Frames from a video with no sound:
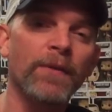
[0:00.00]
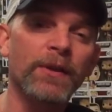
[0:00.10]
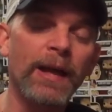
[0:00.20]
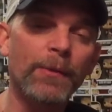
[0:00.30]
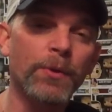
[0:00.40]

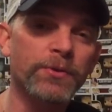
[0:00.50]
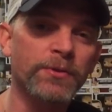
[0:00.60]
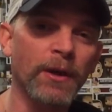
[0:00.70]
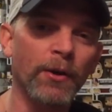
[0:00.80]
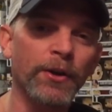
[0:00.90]
If you like what
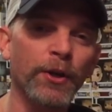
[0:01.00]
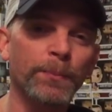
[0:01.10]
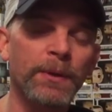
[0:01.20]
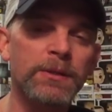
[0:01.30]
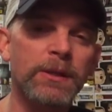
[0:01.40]
you saw
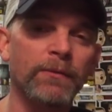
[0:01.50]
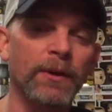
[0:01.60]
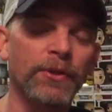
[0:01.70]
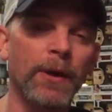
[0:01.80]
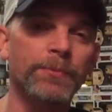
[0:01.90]
here, please give
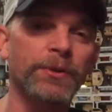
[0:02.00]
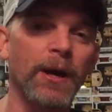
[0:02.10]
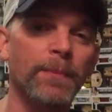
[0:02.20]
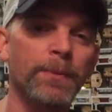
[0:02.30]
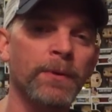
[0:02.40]
it a thumbs
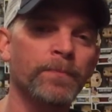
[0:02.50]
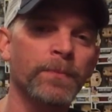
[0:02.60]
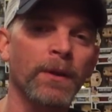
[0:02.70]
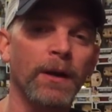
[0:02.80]
up.